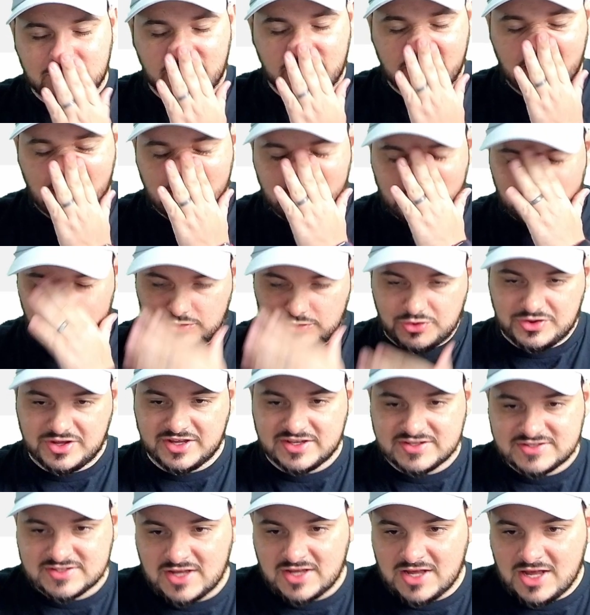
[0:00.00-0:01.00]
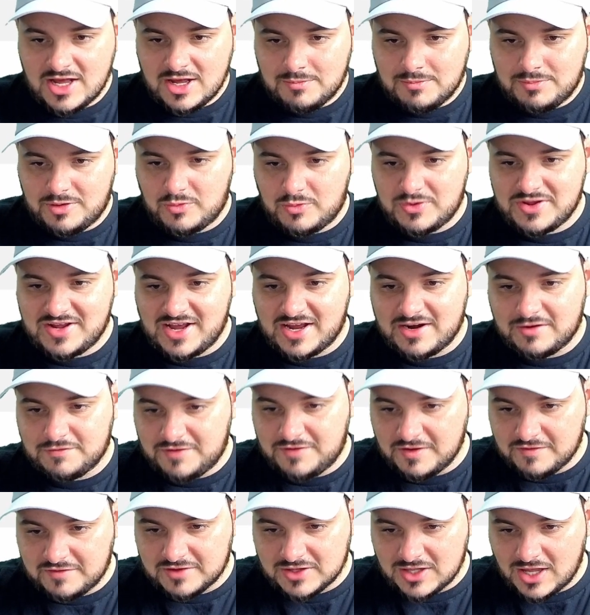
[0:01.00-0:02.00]
We have Amoonguss, but we got a
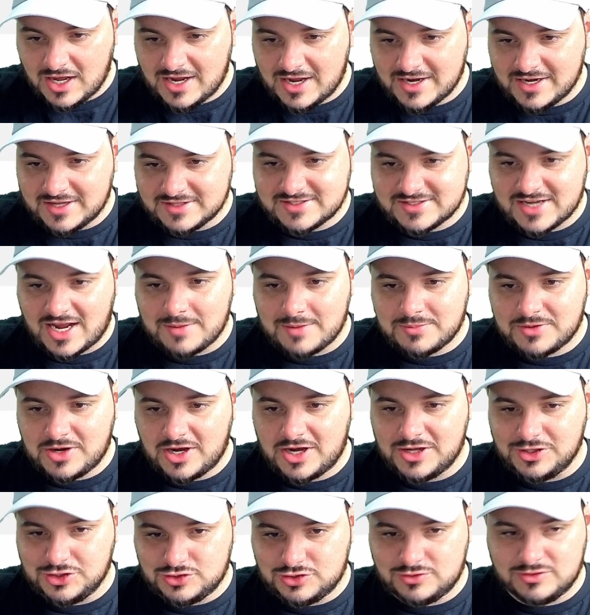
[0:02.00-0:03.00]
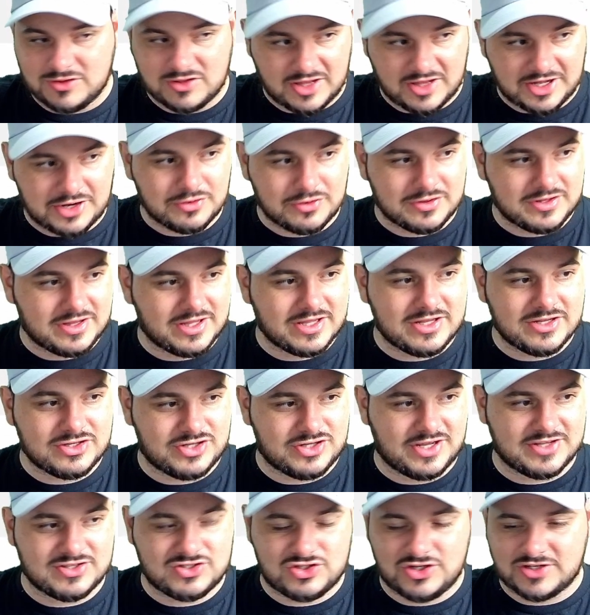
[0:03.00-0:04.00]
Vivillon, and Top Cut literally
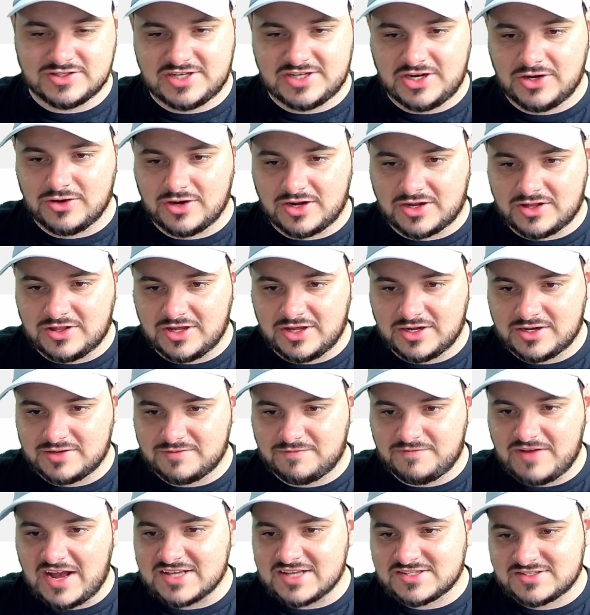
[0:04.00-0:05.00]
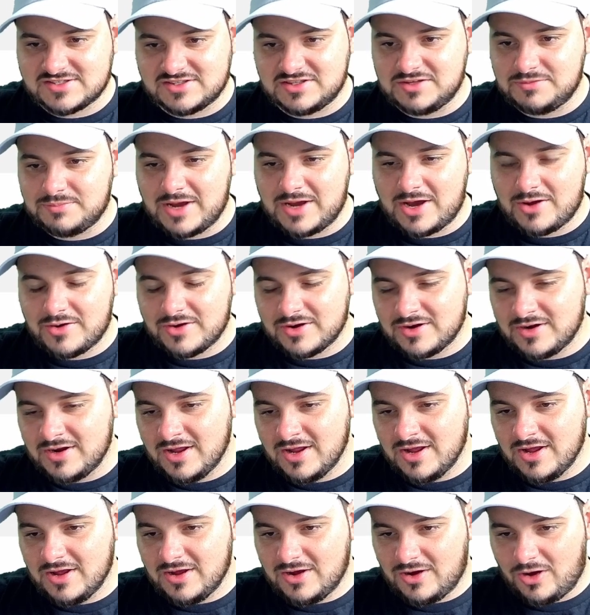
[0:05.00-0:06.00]
is just here to click Fast Sleep Powder,
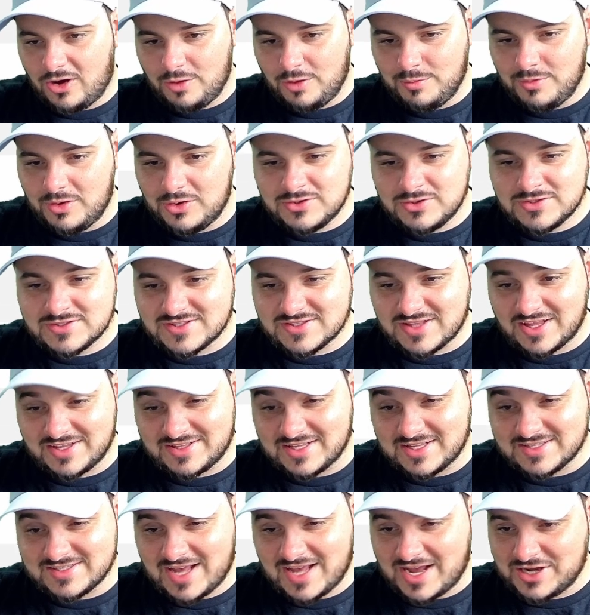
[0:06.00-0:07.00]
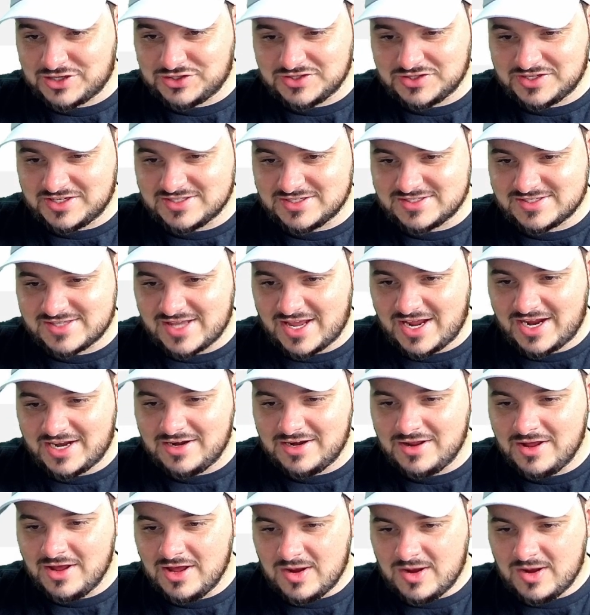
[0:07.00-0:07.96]
almost. Like, that's actually insane.